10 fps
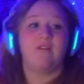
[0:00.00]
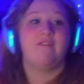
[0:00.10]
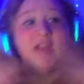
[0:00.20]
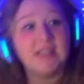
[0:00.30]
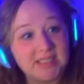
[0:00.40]

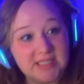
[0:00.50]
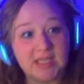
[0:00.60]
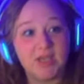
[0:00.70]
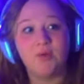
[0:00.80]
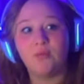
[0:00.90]

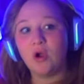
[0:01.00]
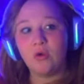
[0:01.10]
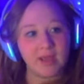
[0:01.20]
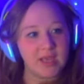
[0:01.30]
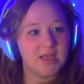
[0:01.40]
fantasy,
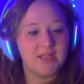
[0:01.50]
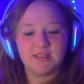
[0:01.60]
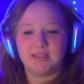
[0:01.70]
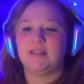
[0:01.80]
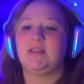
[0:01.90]

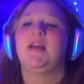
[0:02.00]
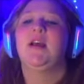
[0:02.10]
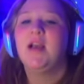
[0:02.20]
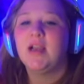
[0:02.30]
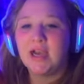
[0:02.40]
romance
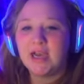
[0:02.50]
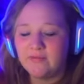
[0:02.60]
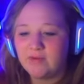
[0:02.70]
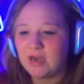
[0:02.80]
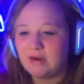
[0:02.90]
kind of
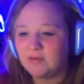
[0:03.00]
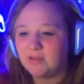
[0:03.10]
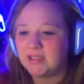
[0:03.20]
novels,